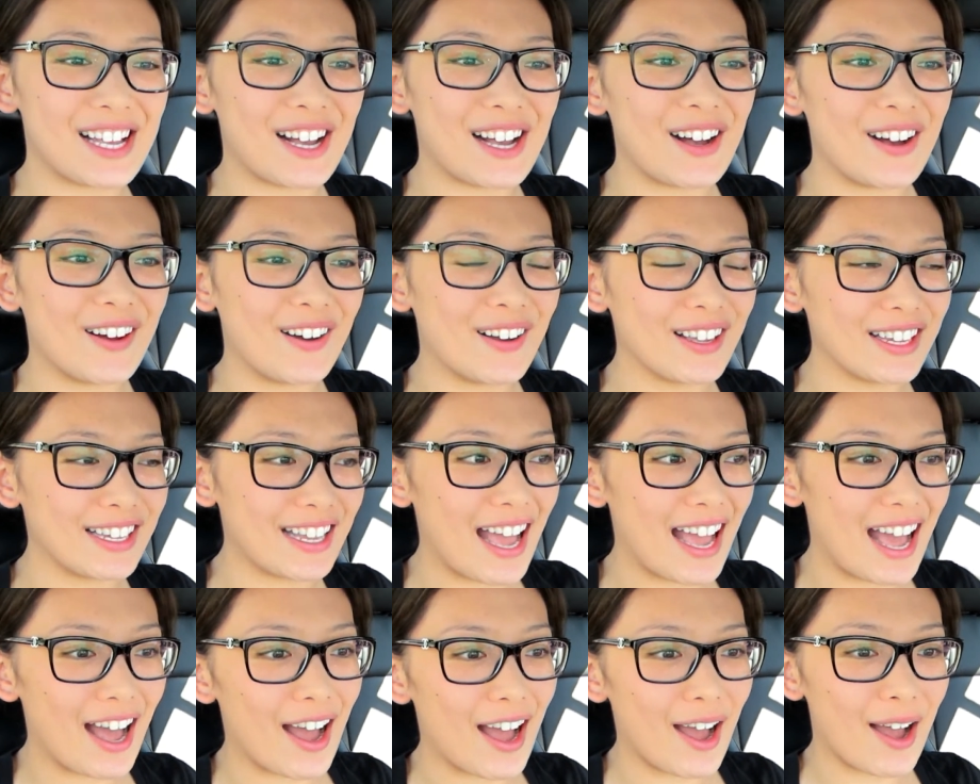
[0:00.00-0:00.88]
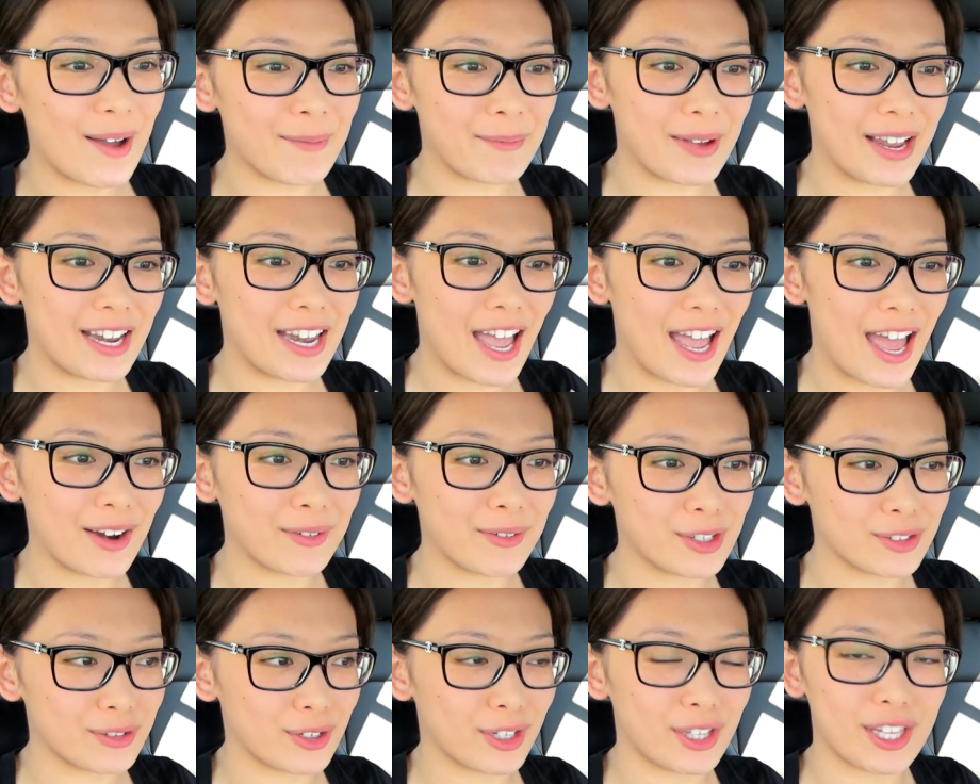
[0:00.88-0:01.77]
so yeah, my dad
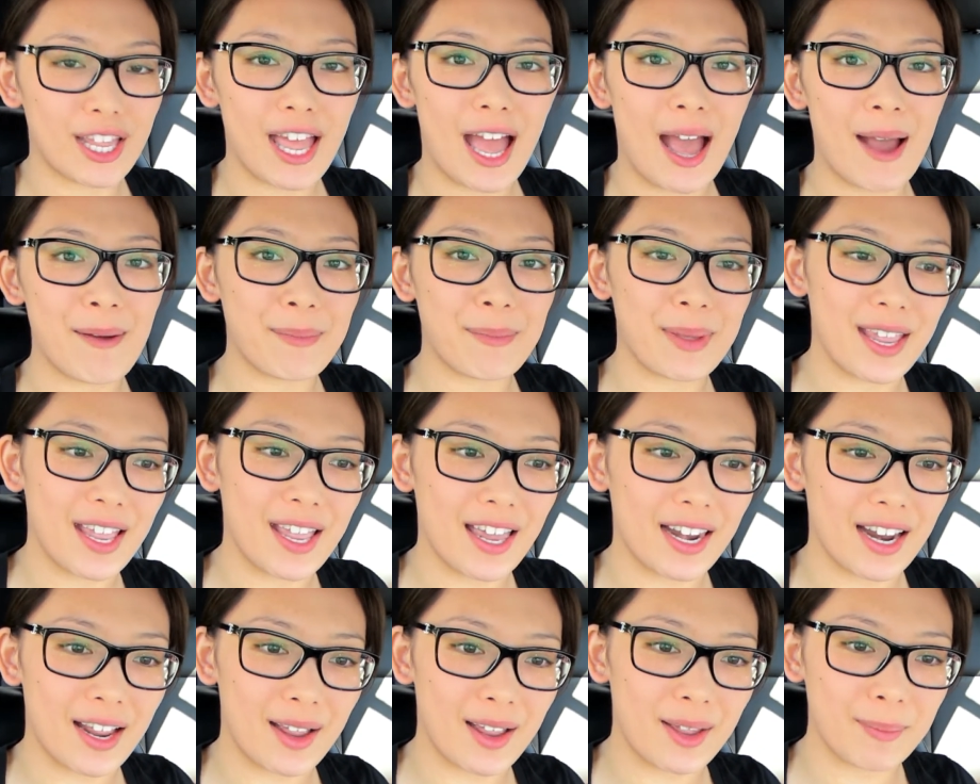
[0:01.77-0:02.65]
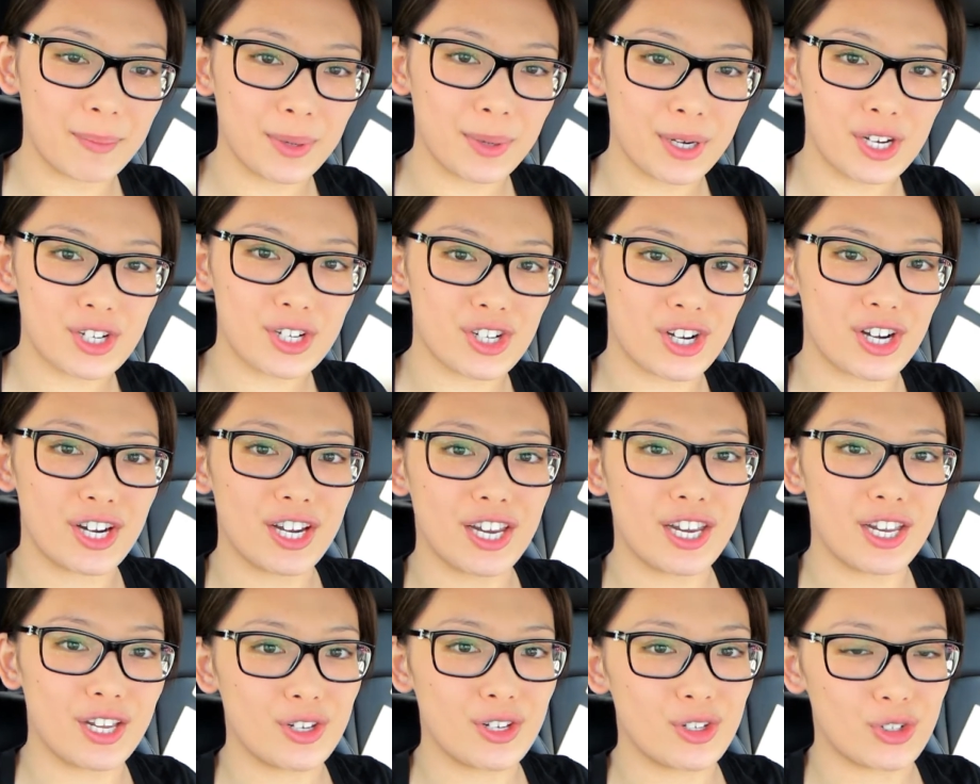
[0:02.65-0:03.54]
was really happy and I'm pretty sure
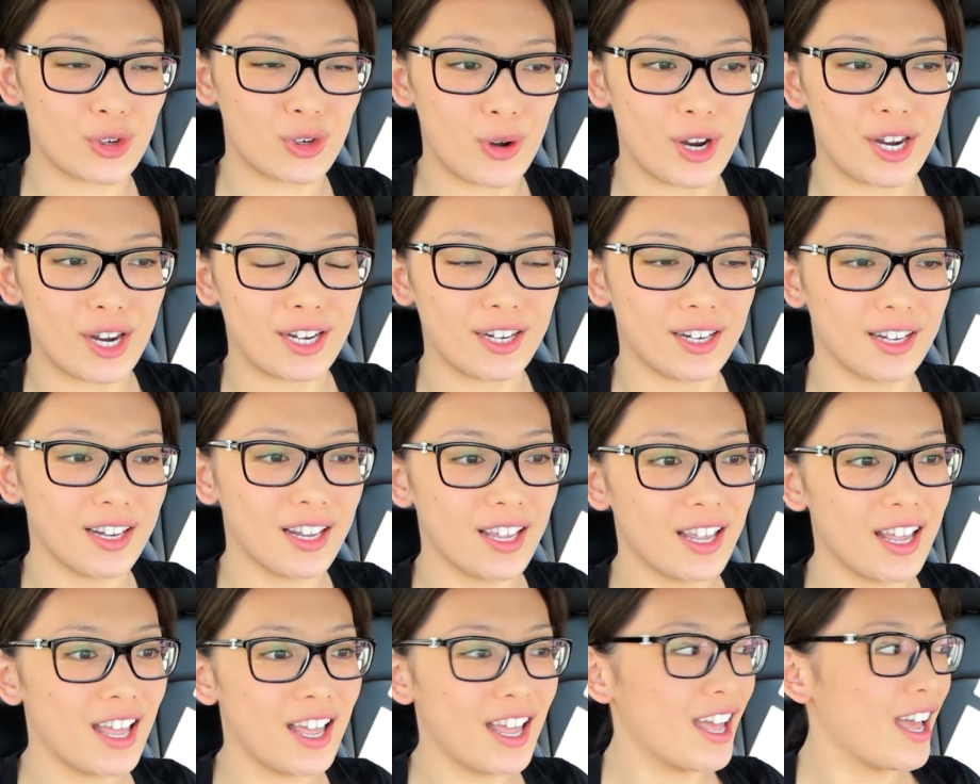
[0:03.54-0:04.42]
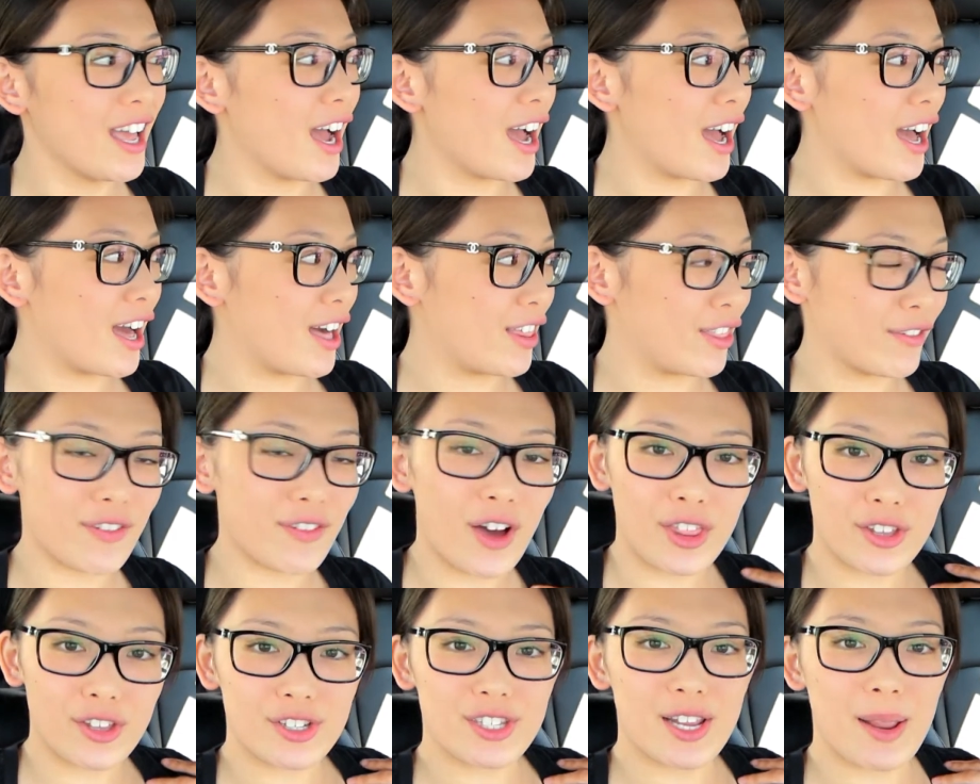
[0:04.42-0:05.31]
he enjoyed uh, the
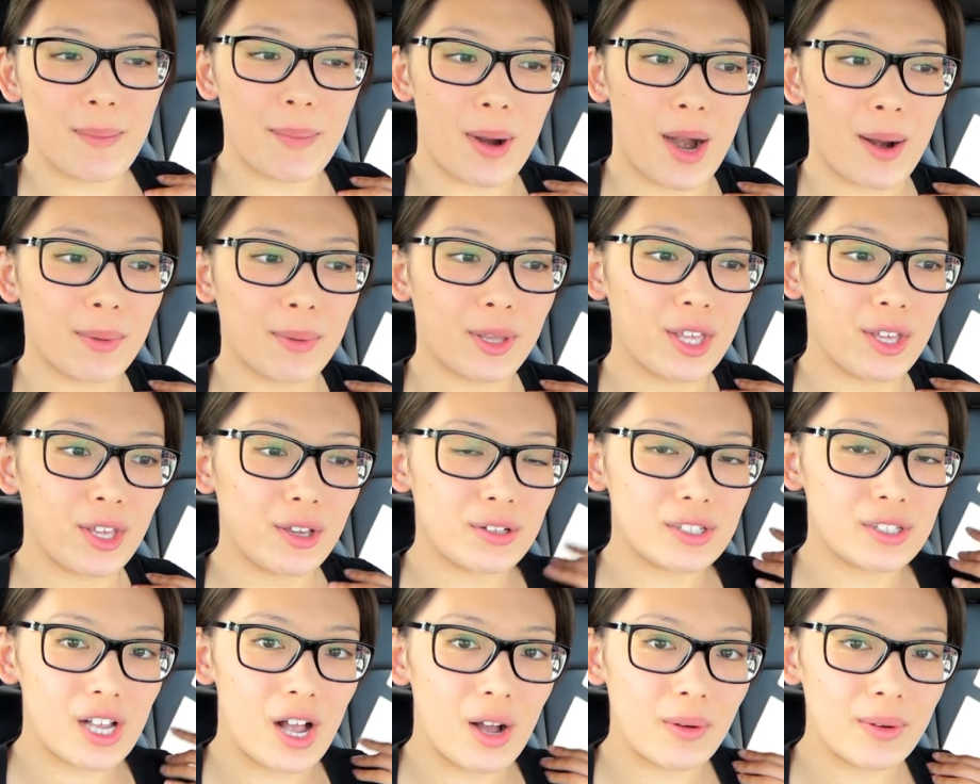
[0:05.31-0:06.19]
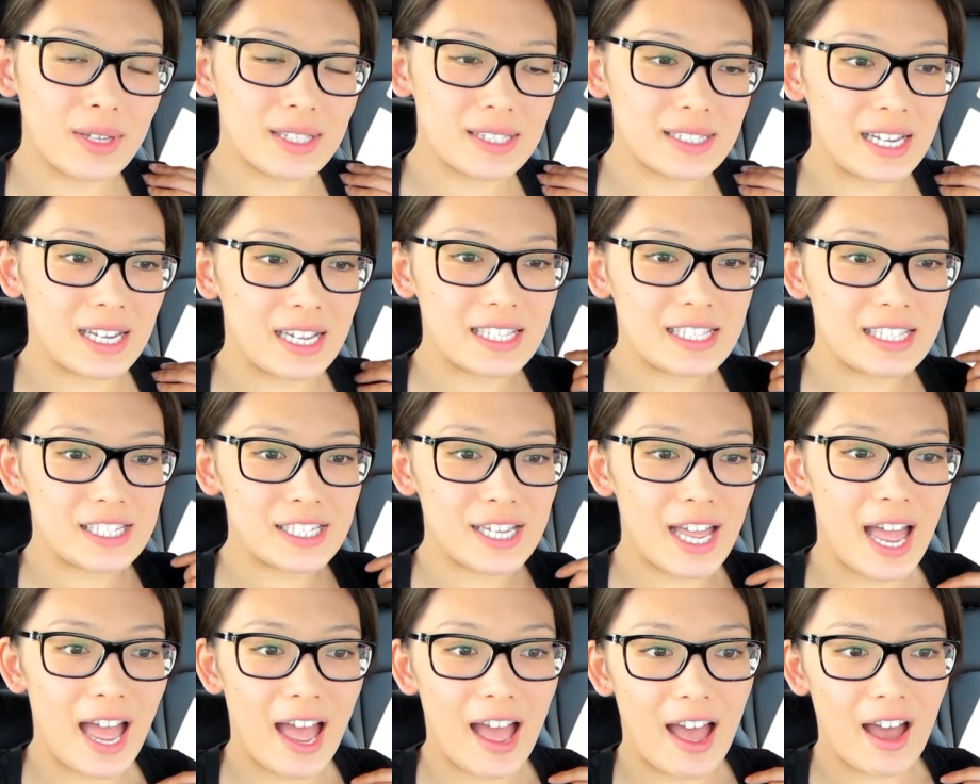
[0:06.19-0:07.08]
Father's Day barbecue. It's always nice
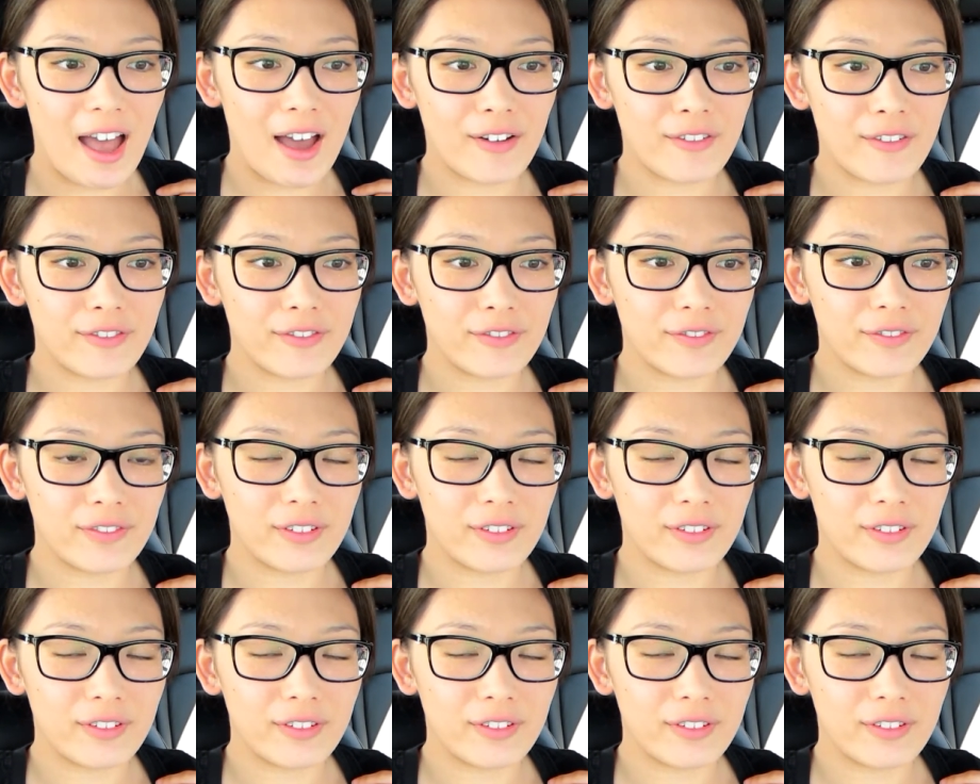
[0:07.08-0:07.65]
to have